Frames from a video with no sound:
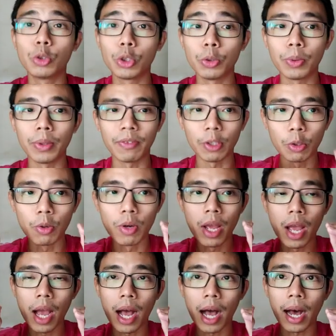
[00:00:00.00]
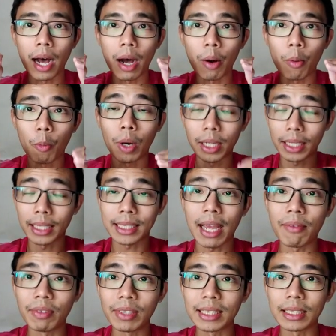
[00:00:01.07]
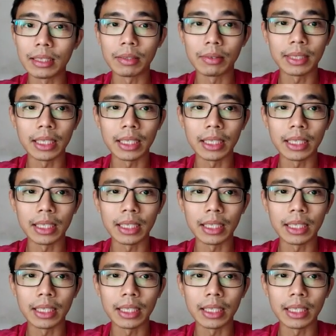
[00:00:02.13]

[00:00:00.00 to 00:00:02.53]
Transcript: through with you what does every single